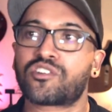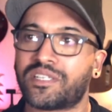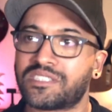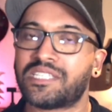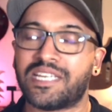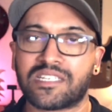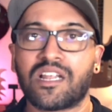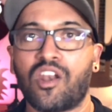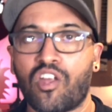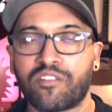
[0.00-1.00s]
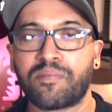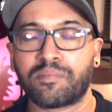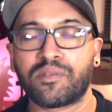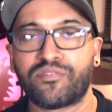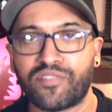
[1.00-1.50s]
crisis hit a lot of
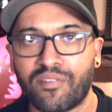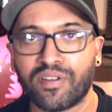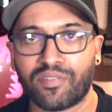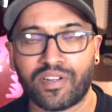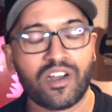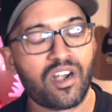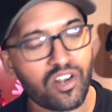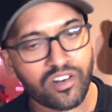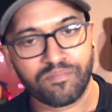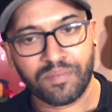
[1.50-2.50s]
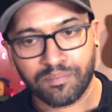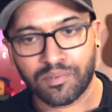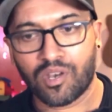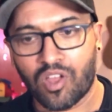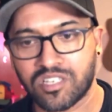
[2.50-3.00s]
people very, very hard. A lot of
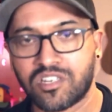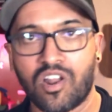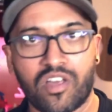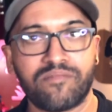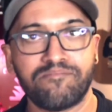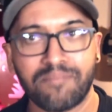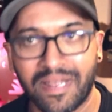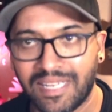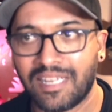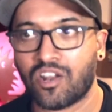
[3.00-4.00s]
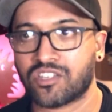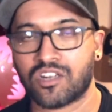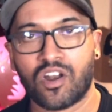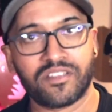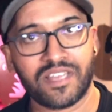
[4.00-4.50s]
people lost a lot of money, lost a
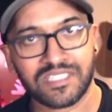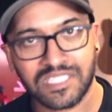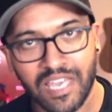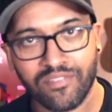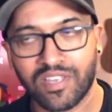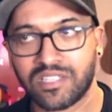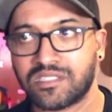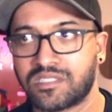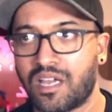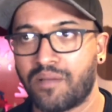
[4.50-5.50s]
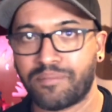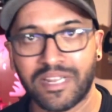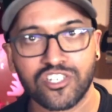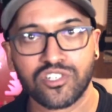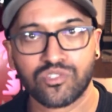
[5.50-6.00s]
lot of their savings, um,
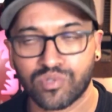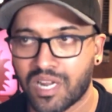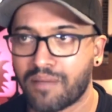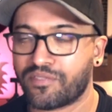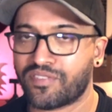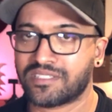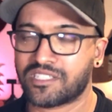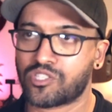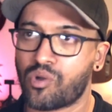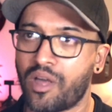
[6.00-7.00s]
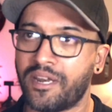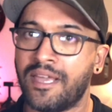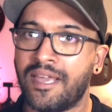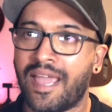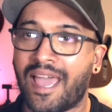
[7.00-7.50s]
pensions, retirement funds, and so on.
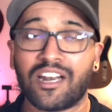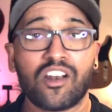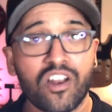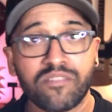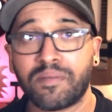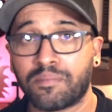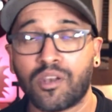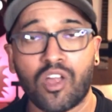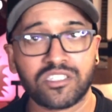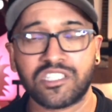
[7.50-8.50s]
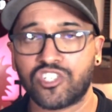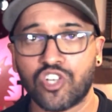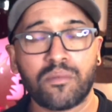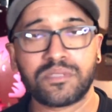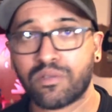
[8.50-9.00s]
And a lot of people lost their
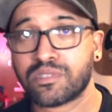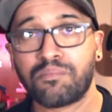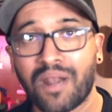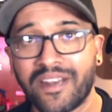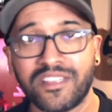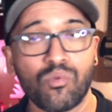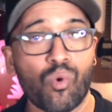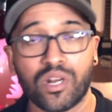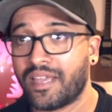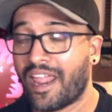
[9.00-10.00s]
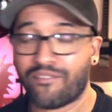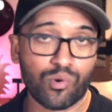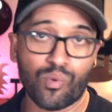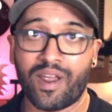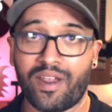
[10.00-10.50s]
jobs. There was blood in the water
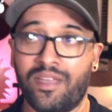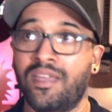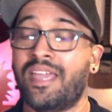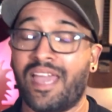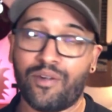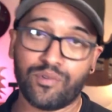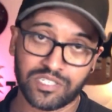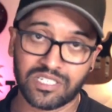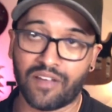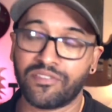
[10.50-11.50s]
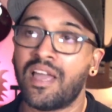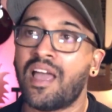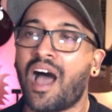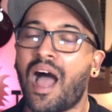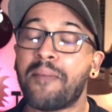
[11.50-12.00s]
everywhere, and it was tough.
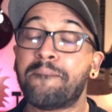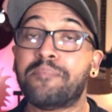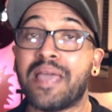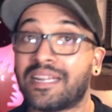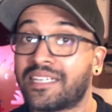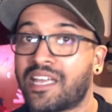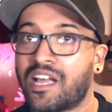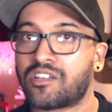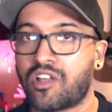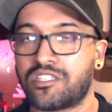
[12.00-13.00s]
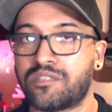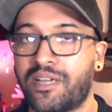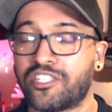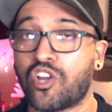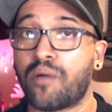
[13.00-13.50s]
I barely held on to my
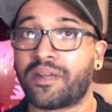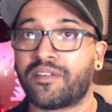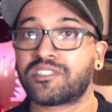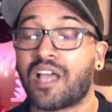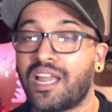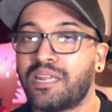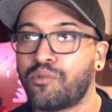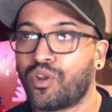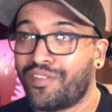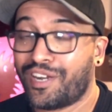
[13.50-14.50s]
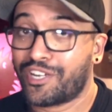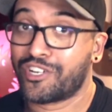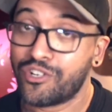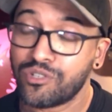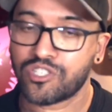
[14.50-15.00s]
job, and I was highly motivated to
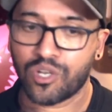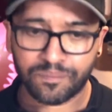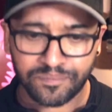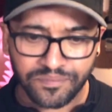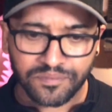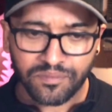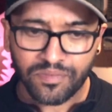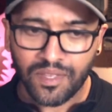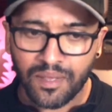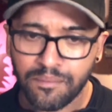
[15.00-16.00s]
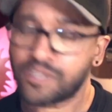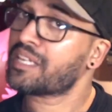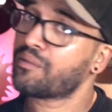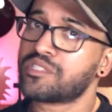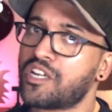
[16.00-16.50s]
do so because I
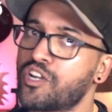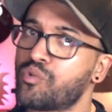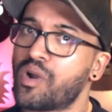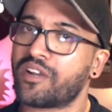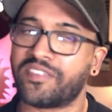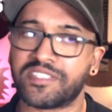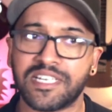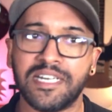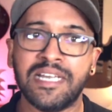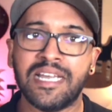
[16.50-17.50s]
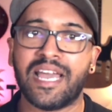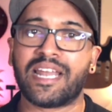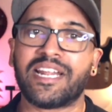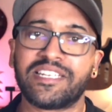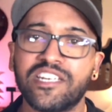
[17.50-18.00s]
was still on a work visa and
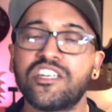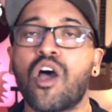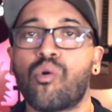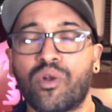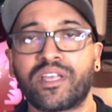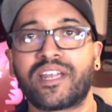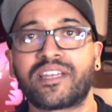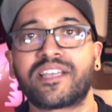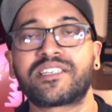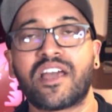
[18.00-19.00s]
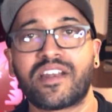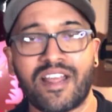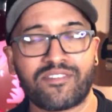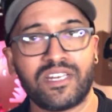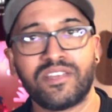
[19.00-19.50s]
I did not want to get kicked out and have
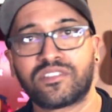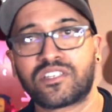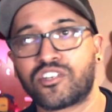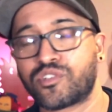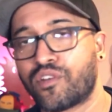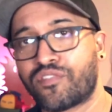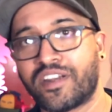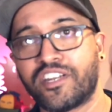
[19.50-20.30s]
to leave the country or find a